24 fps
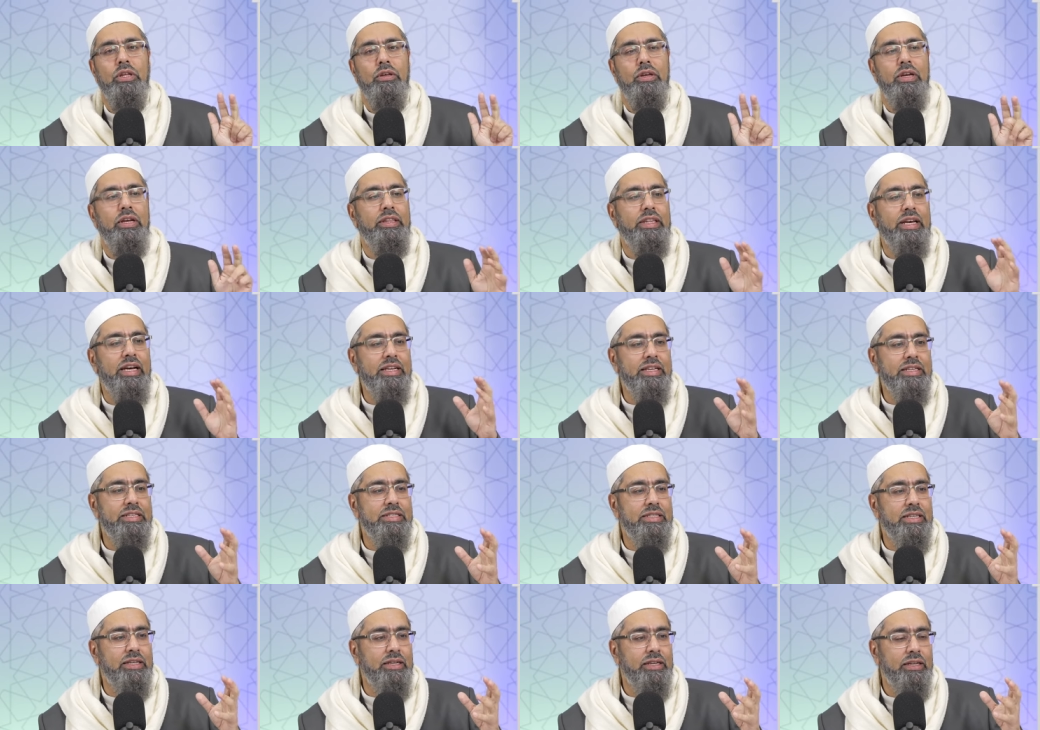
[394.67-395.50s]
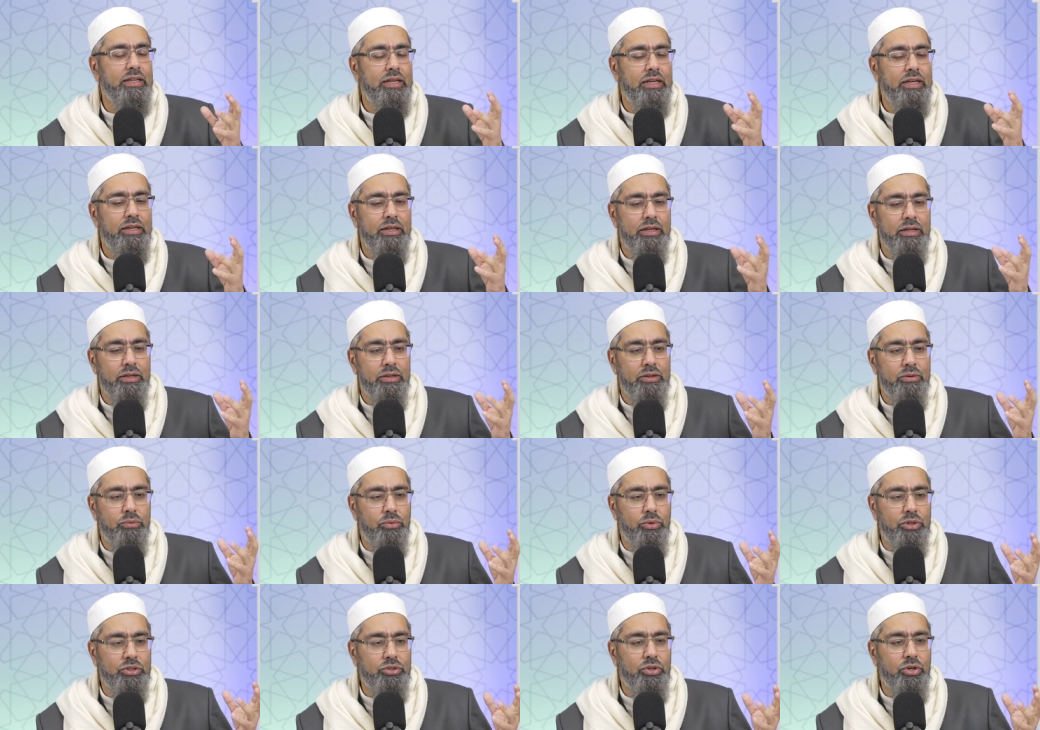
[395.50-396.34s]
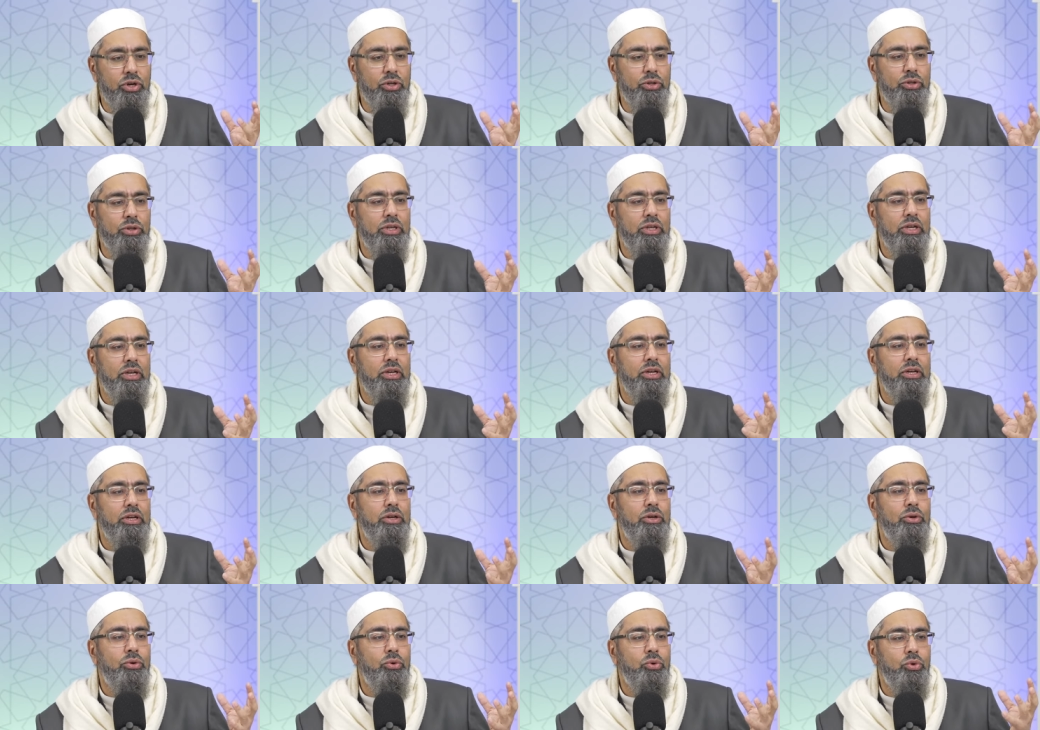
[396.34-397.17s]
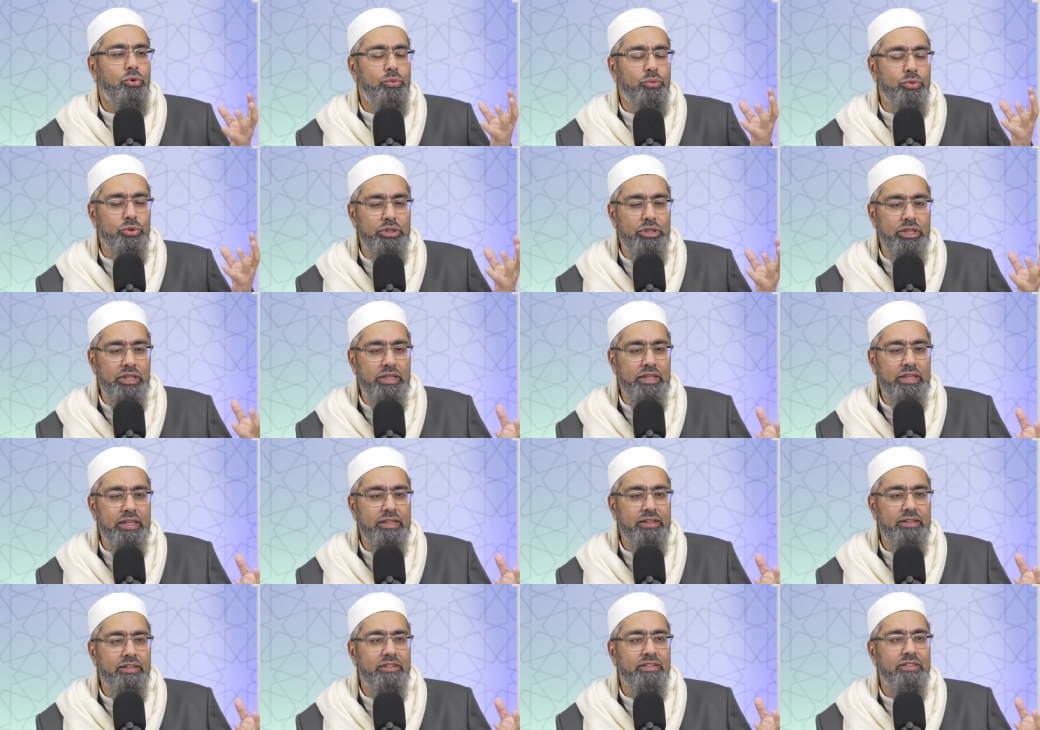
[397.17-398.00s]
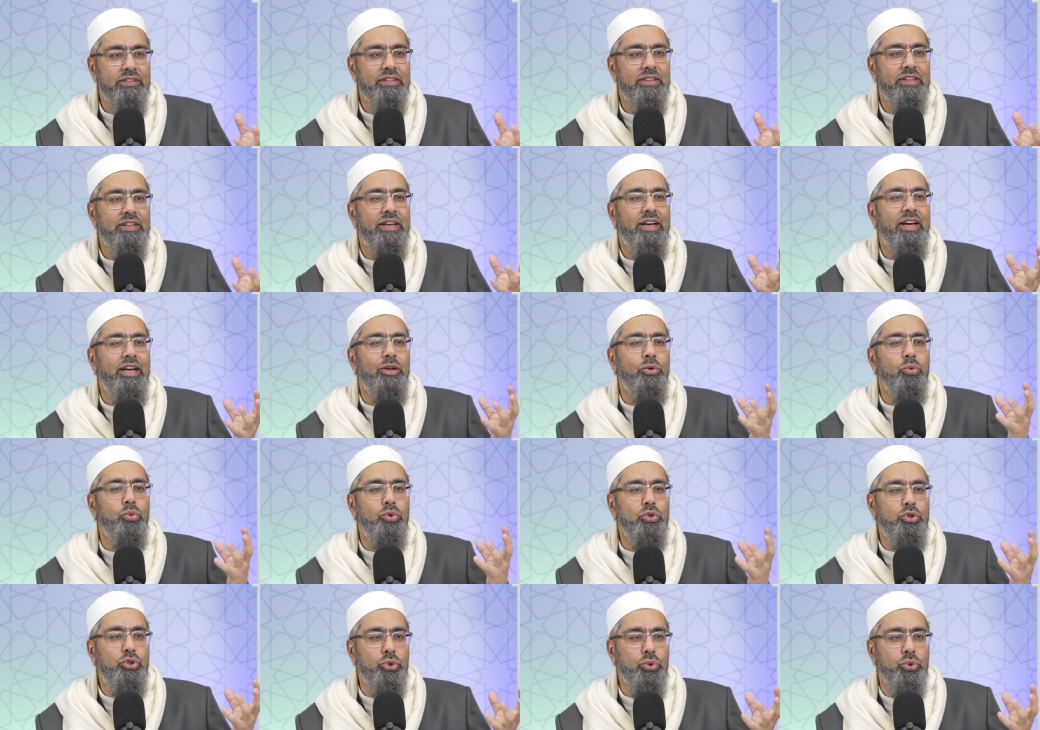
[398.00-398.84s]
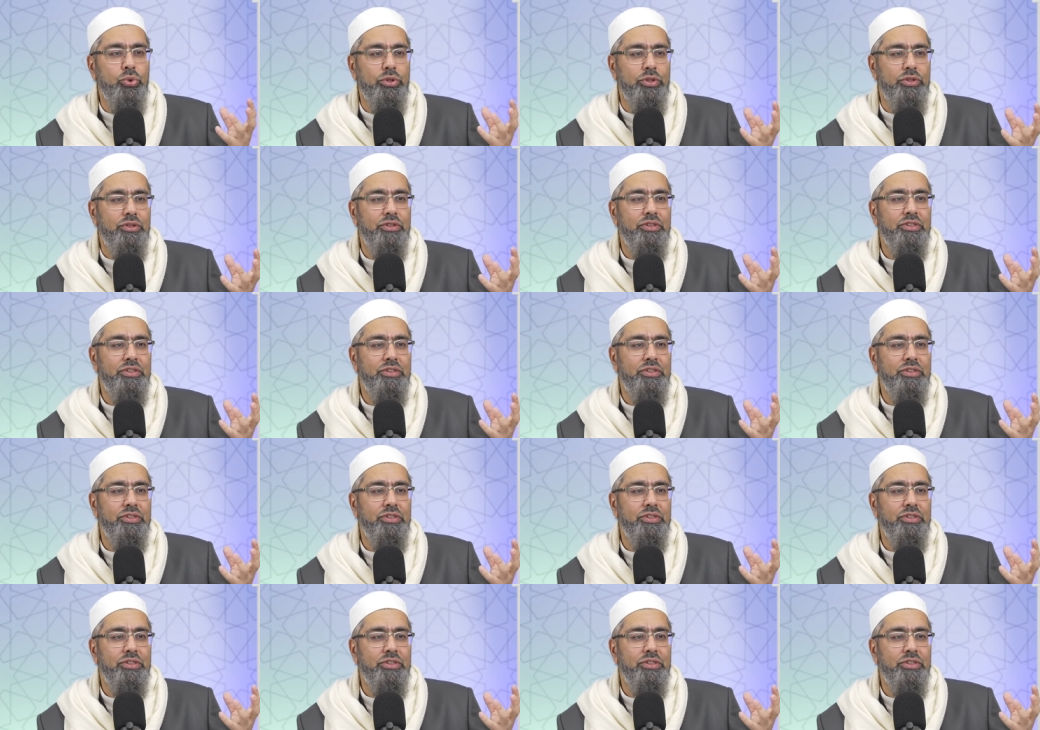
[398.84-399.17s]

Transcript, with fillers: And that is the what's called ubudiyat al-wujud,